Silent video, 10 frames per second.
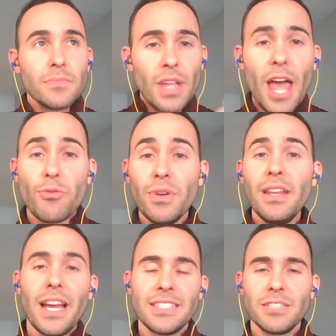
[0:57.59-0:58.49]
I
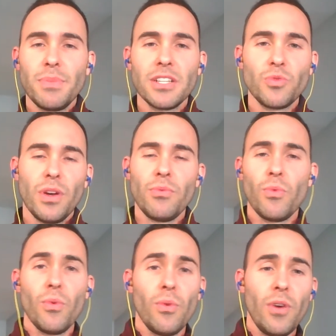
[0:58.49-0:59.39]
realized this because
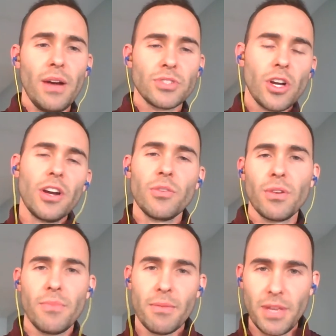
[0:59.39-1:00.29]
when I was talking to one
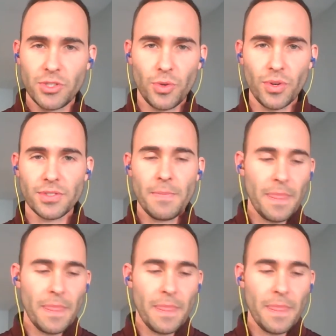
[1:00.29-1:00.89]
of my mentors,